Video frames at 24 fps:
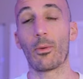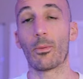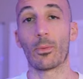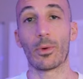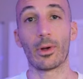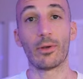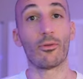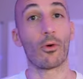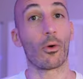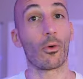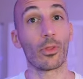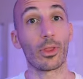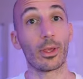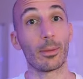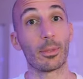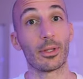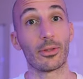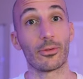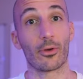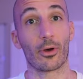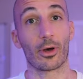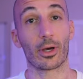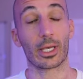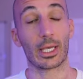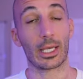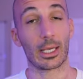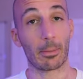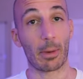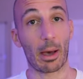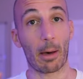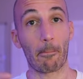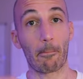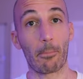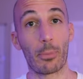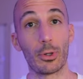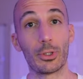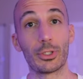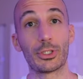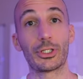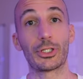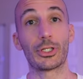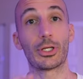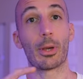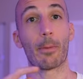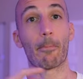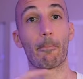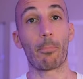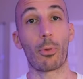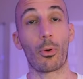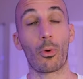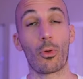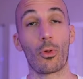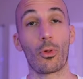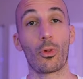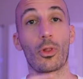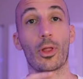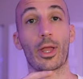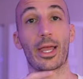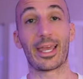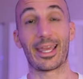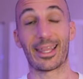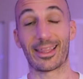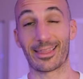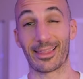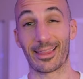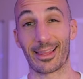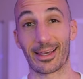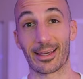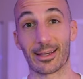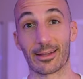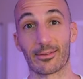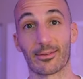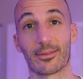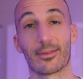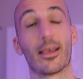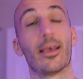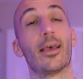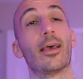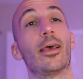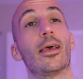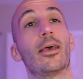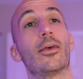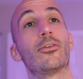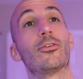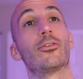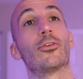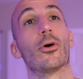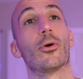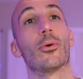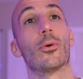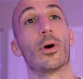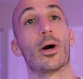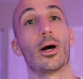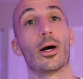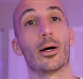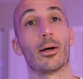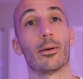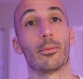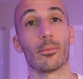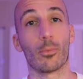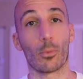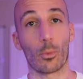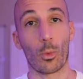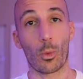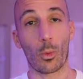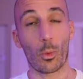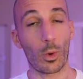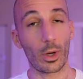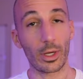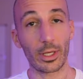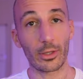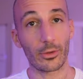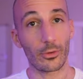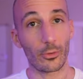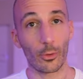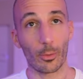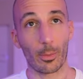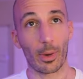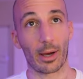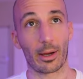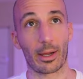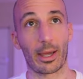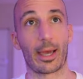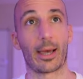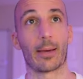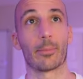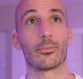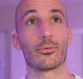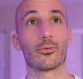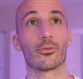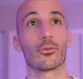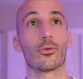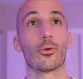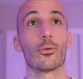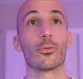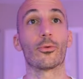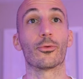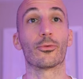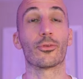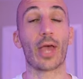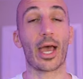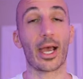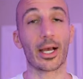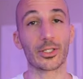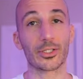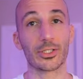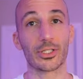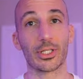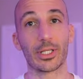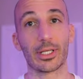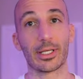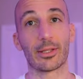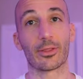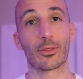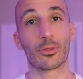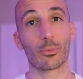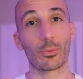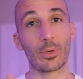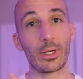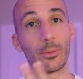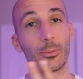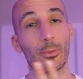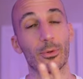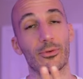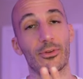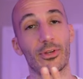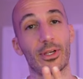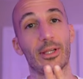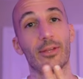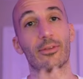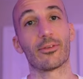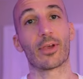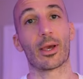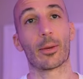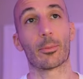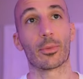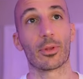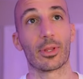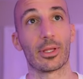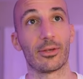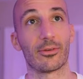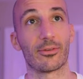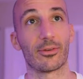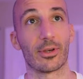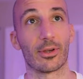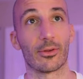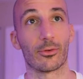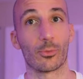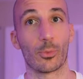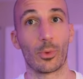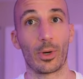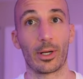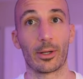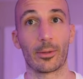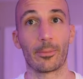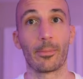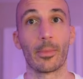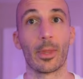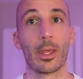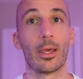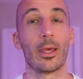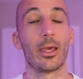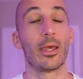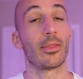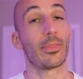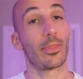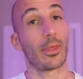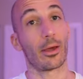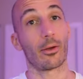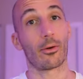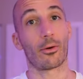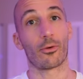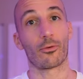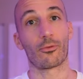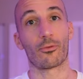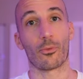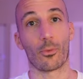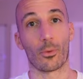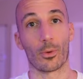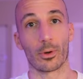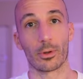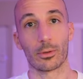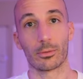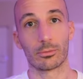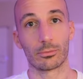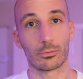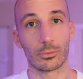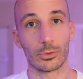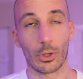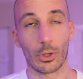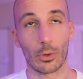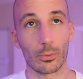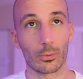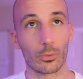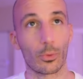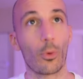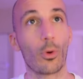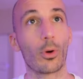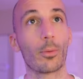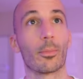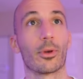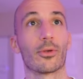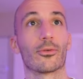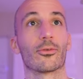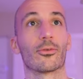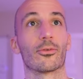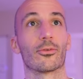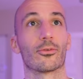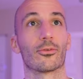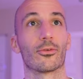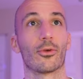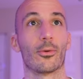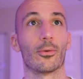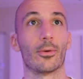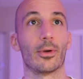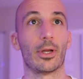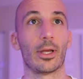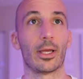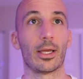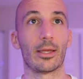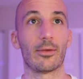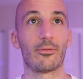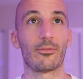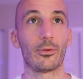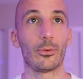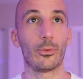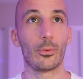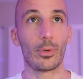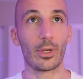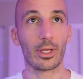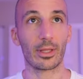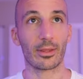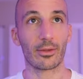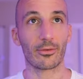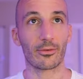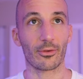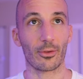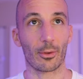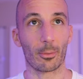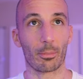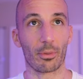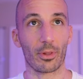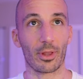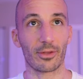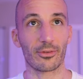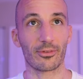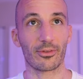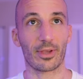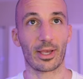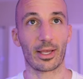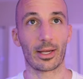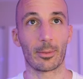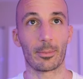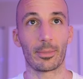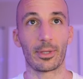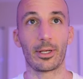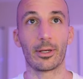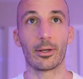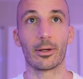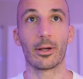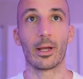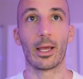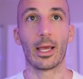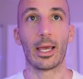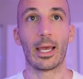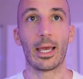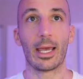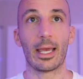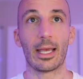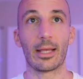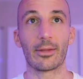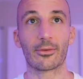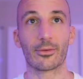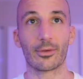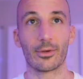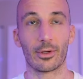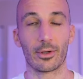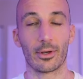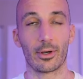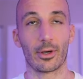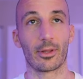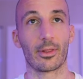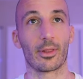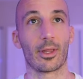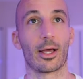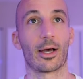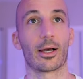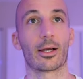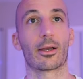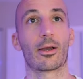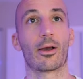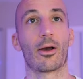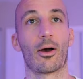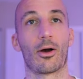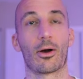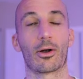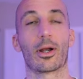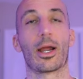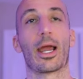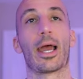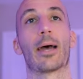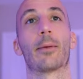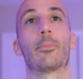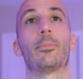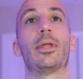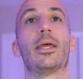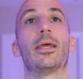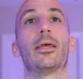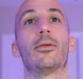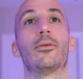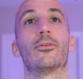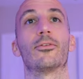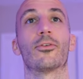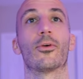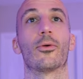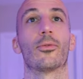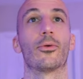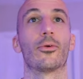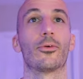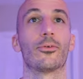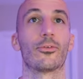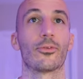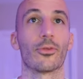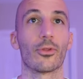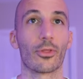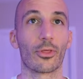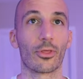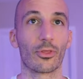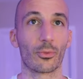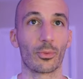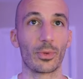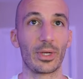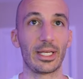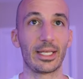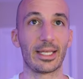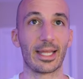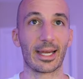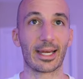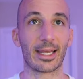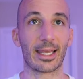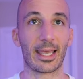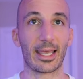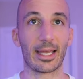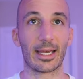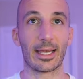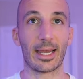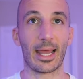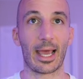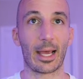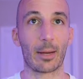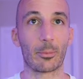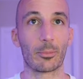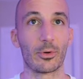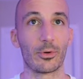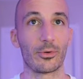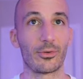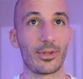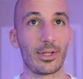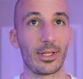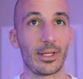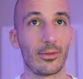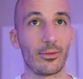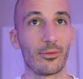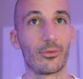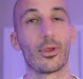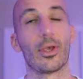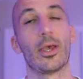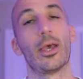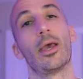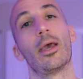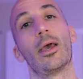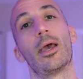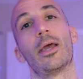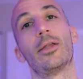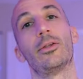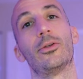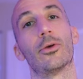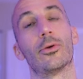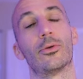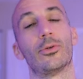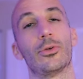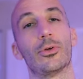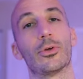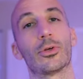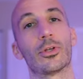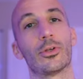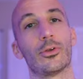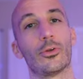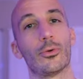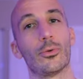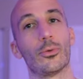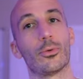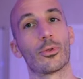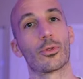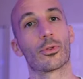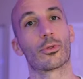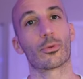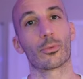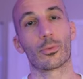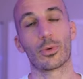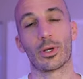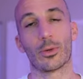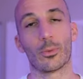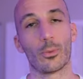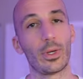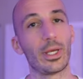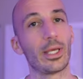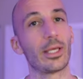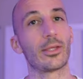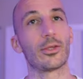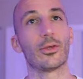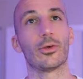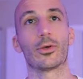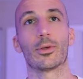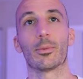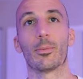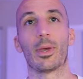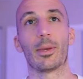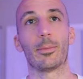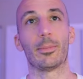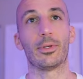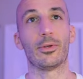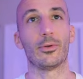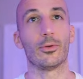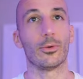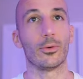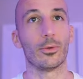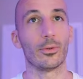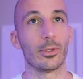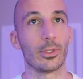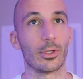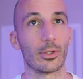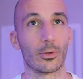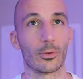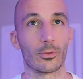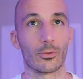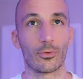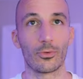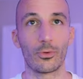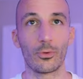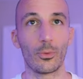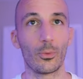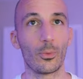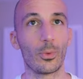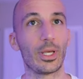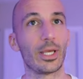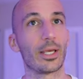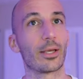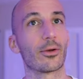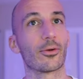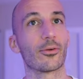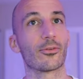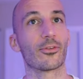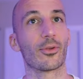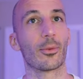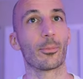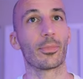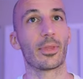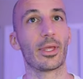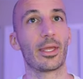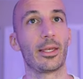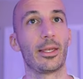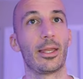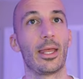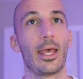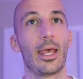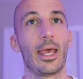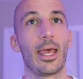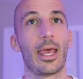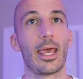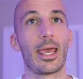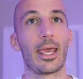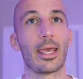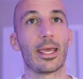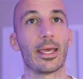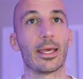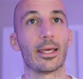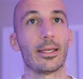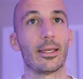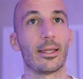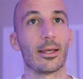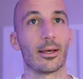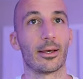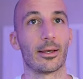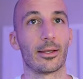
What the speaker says: we've only been talking about push, pull, and legs. So what do you do about abs? So there's actually 3 routines I'm releasing as well that are for core muscles. So if you hit this little plus sign up here, it's going to unlock our ab days. So there's 3 dedicated ab routines, and you could do 3 a week. You can maybe do 2 a week or something, and